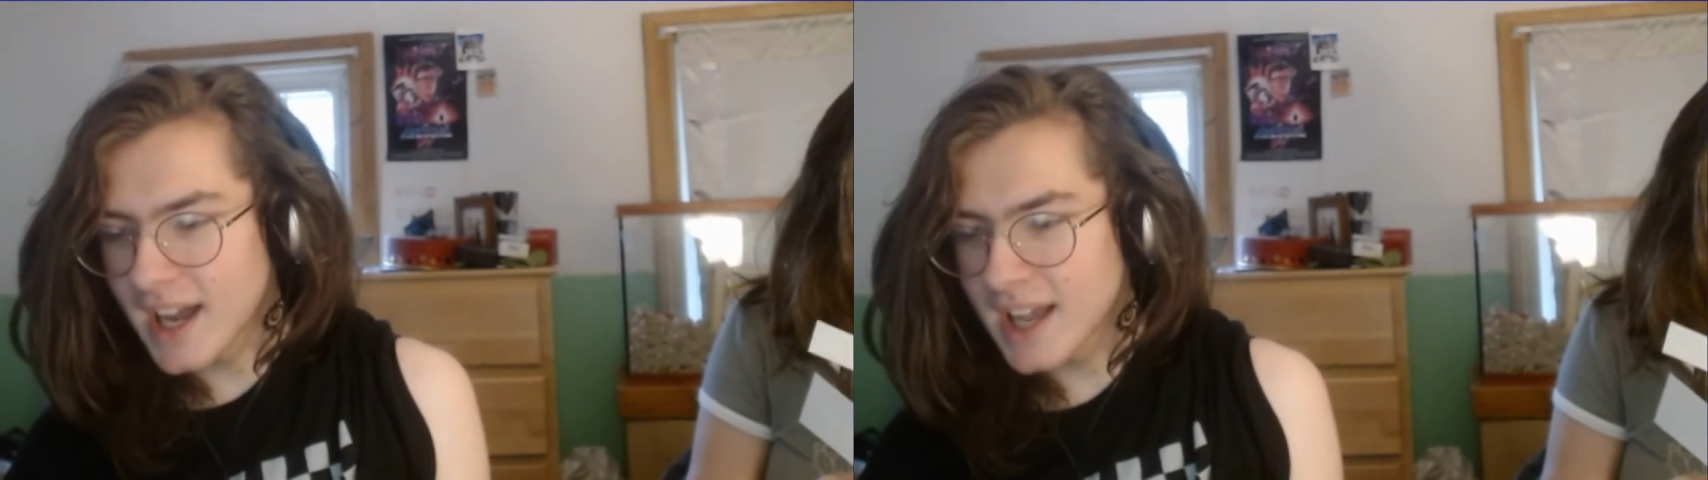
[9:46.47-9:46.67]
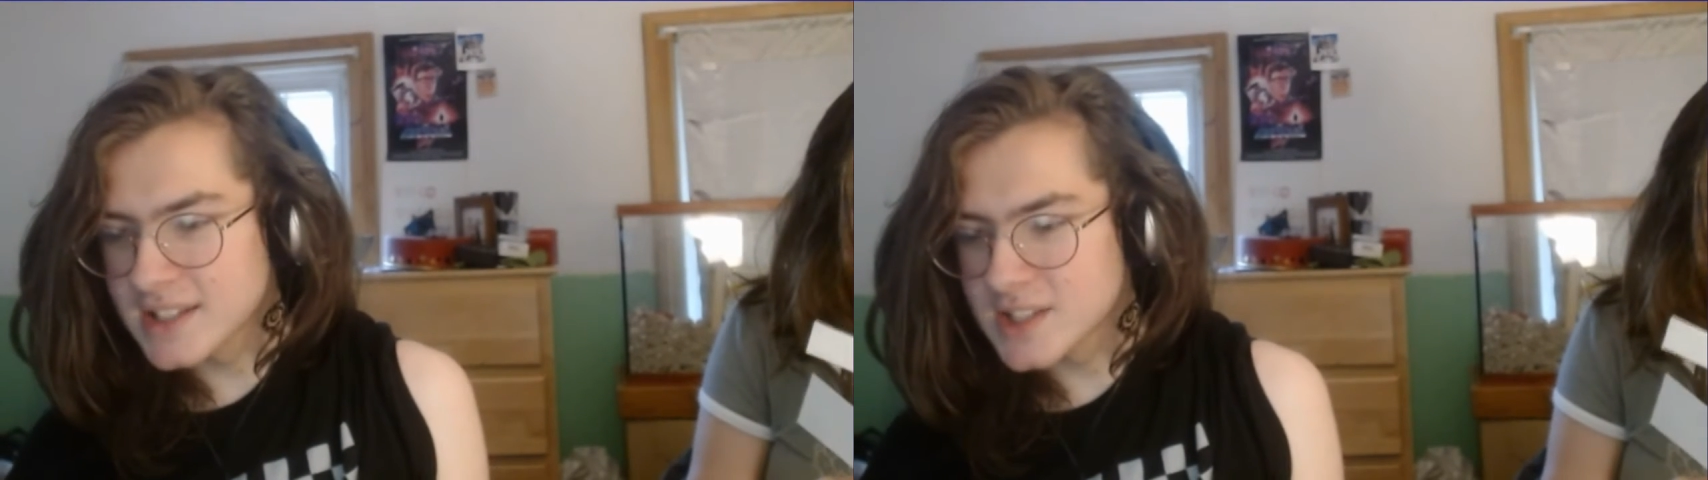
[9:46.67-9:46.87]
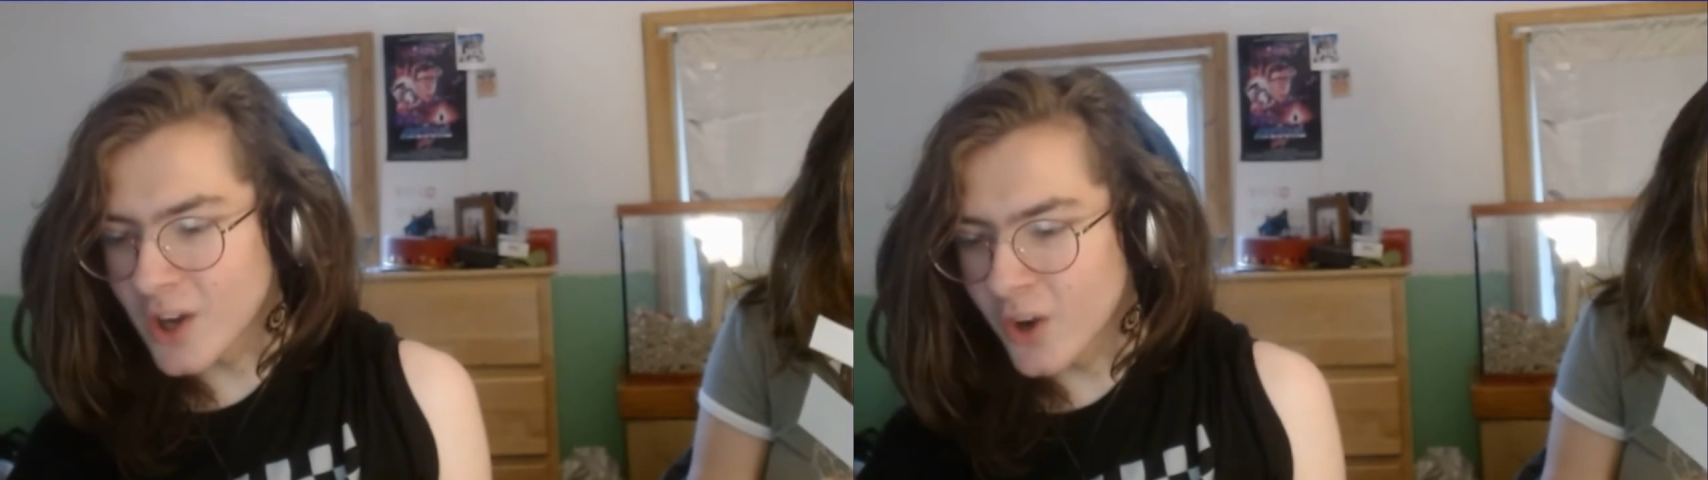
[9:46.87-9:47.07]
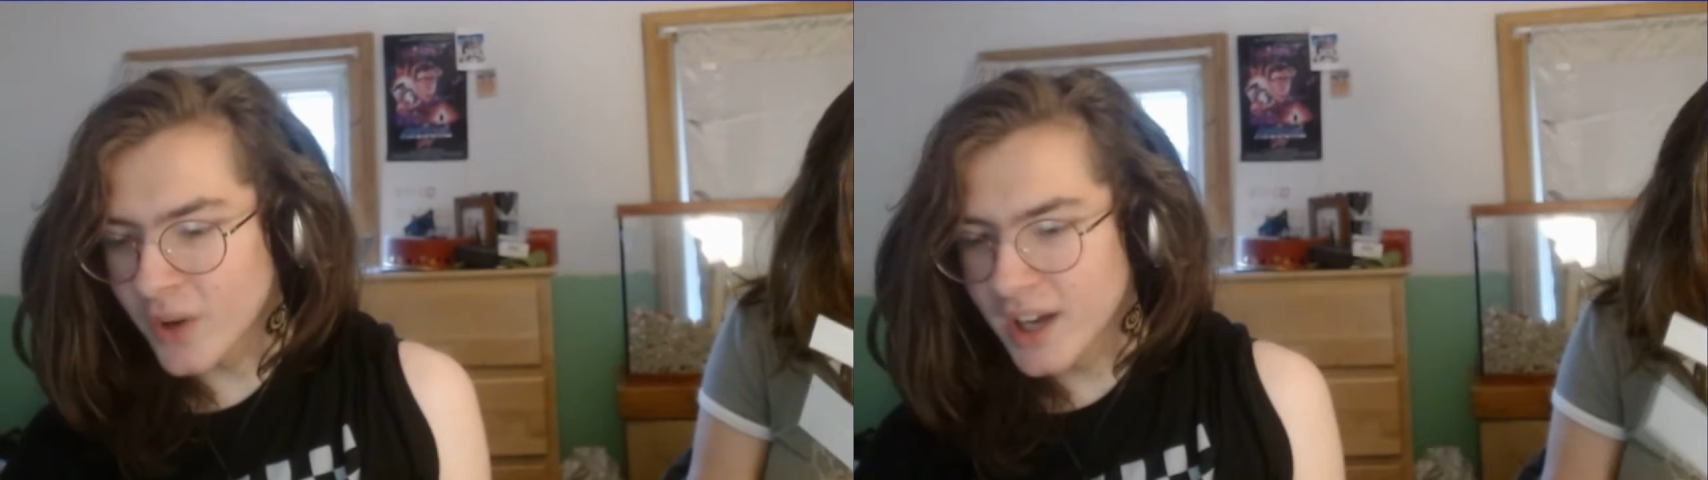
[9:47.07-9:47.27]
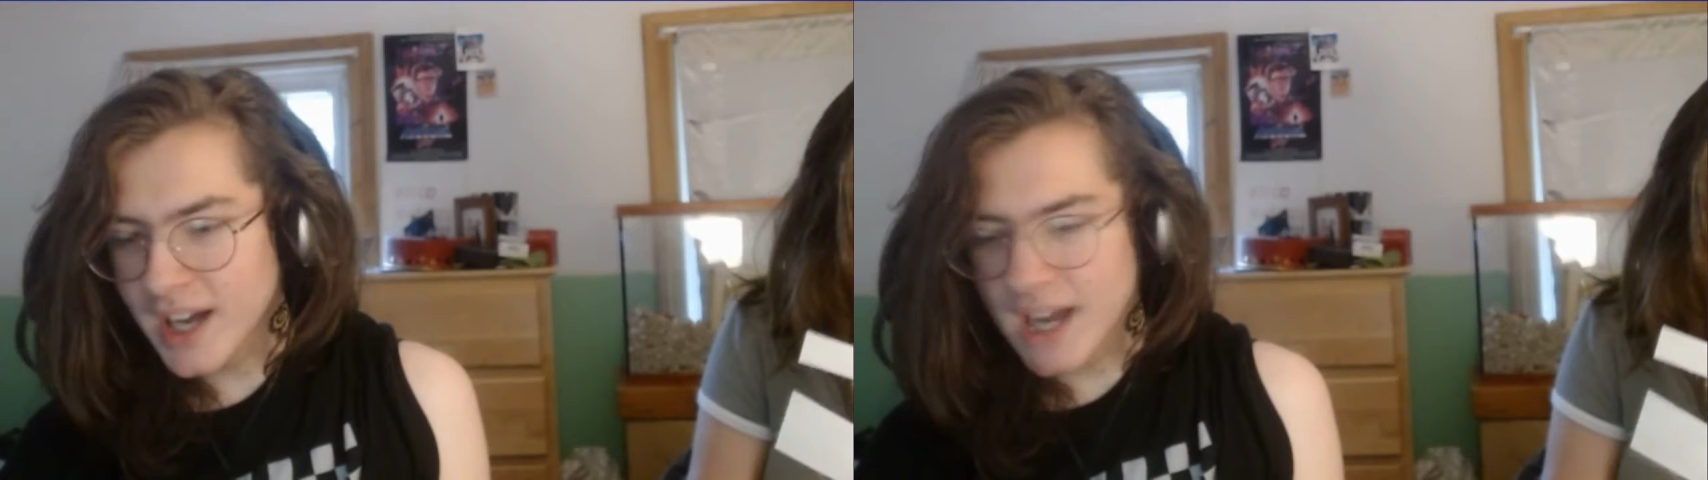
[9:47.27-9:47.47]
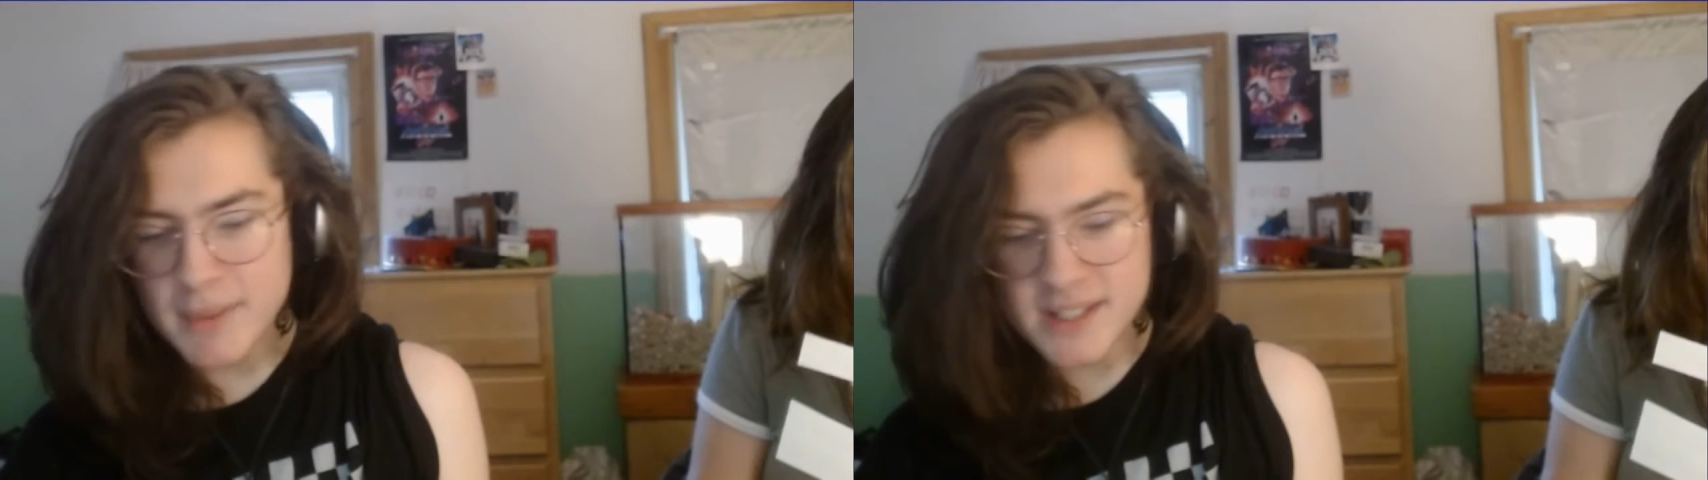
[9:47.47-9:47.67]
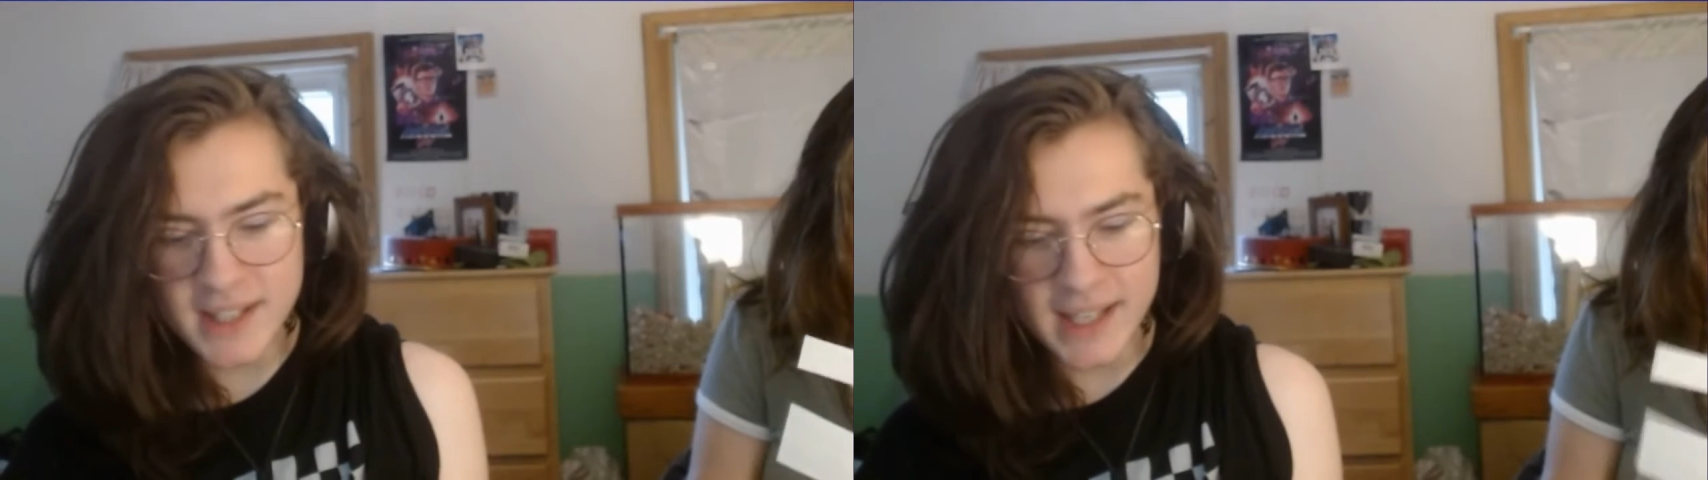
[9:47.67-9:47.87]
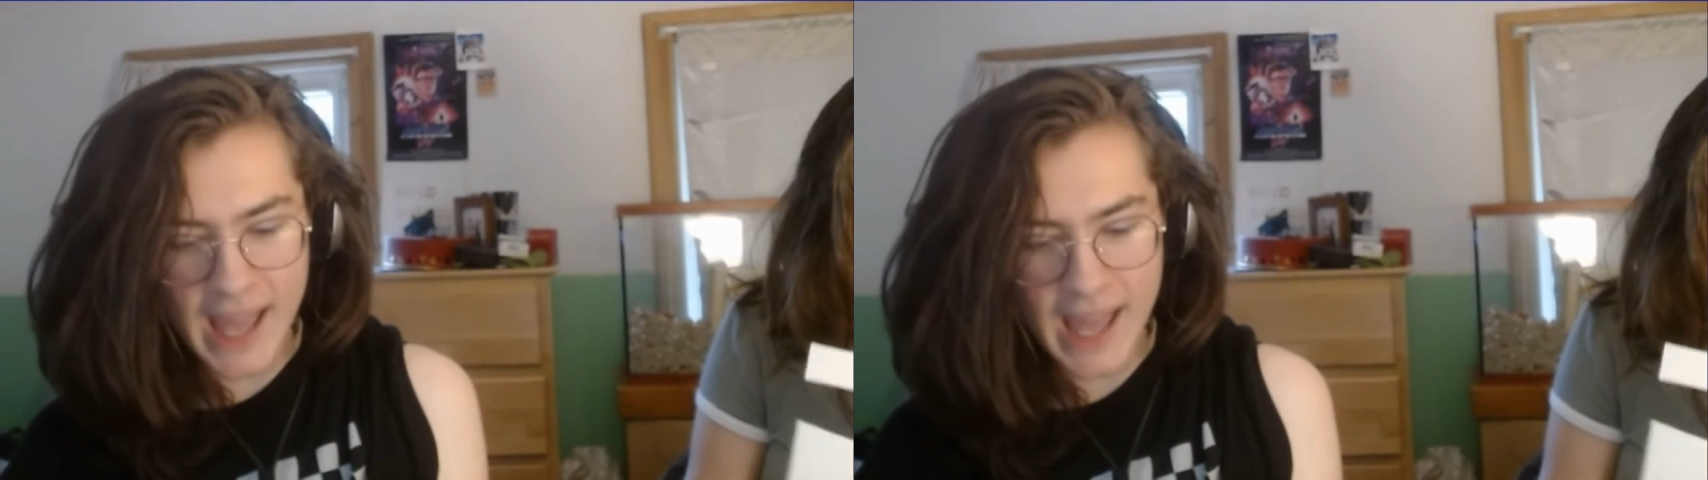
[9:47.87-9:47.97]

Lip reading: And so, I'm missing, like,